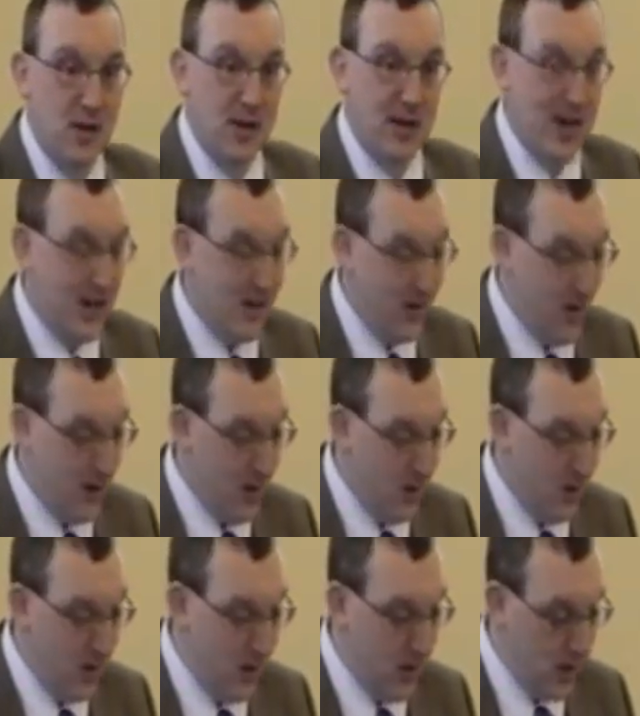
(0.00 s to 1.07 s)
laid
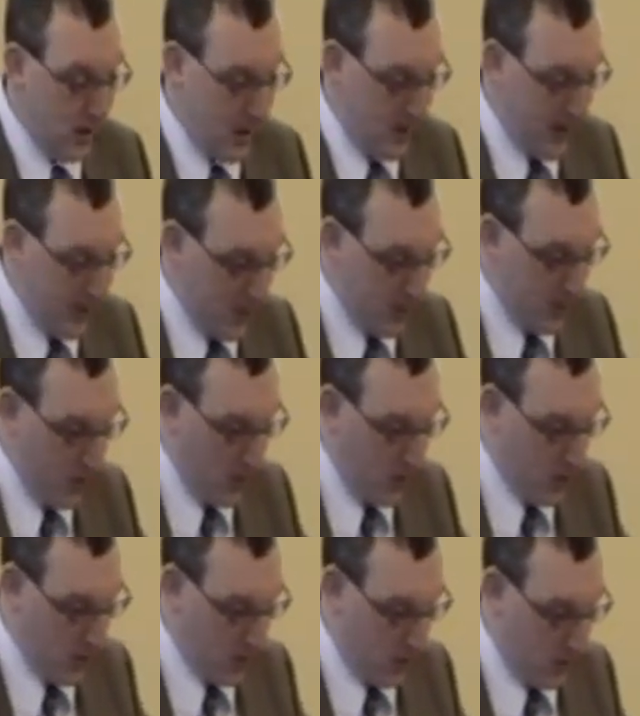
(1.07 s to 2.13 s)
down in the later
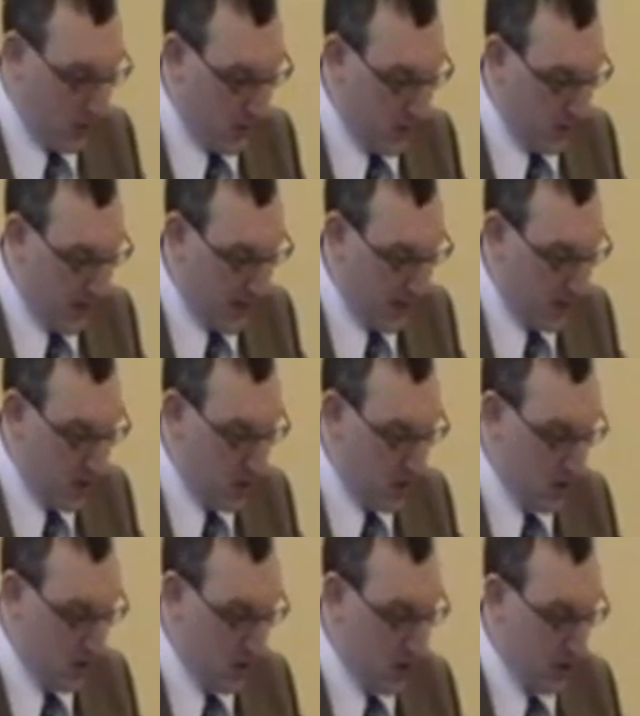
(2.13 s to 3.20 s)
books of the
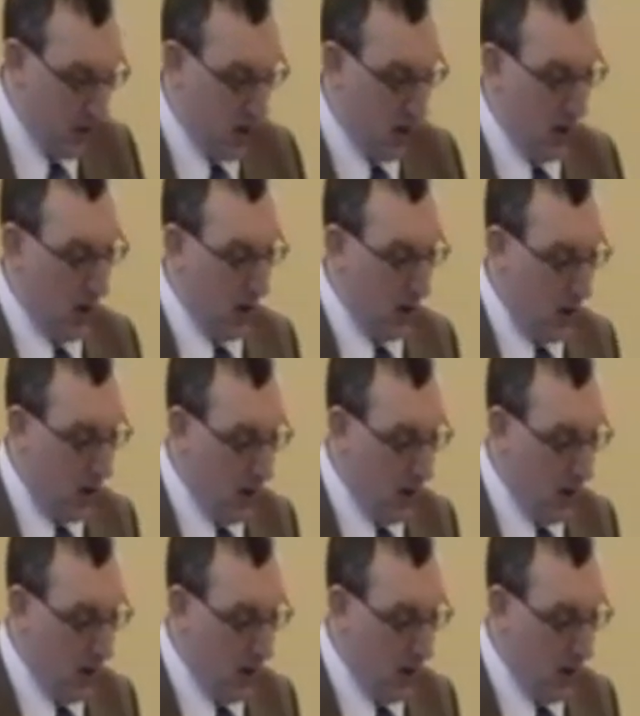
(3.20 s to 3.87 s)
Pentateuch,